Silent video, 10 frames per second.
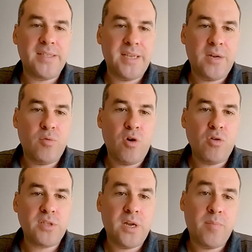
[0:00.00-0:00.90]

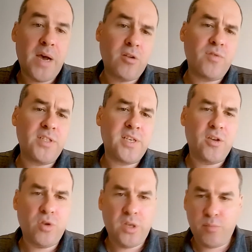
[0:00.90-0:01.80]
networks and are part of the
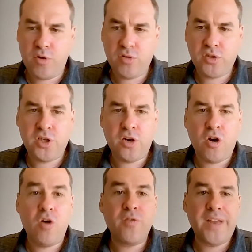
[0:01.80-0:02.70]
security posture
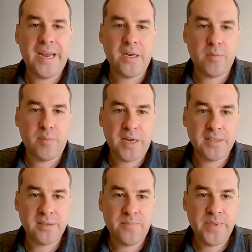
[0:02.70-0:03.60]
of the
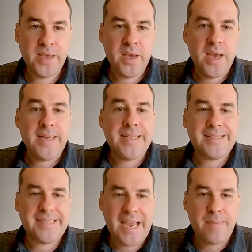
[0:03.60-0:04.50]
enterprise. The
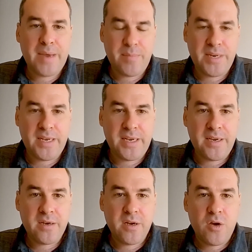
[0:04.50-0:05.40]
same
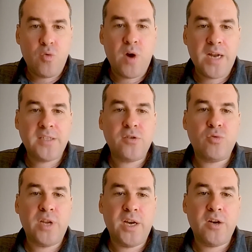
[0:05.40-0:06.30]
MDE, once you
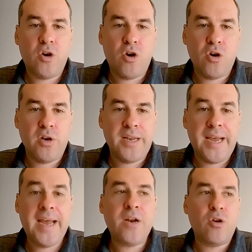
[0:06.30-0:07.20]
turn on the
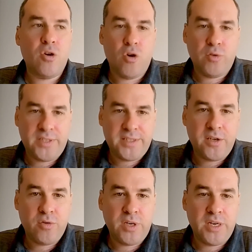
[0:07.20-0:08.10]
add-on OT
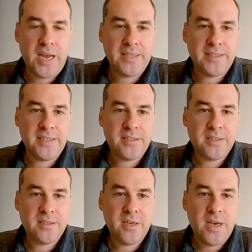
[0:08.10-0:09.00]
security license,
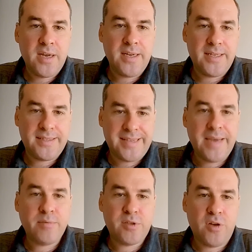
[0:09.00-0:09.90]
the
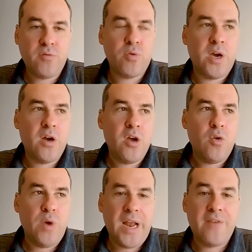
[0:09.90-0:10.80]
same software
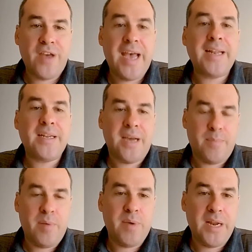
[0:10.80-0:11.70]
will have added
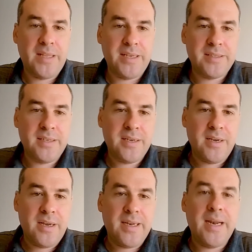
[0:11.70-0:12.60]
capabilities.
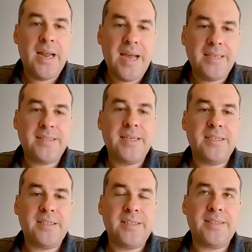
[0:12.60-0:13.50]
The
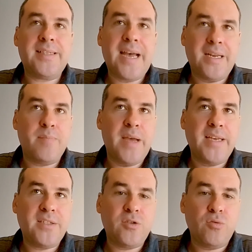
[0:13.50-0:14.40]
license is
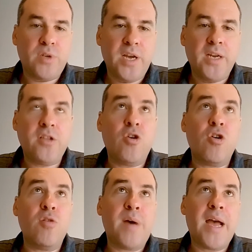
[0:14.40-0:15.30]
site-based. You turn it on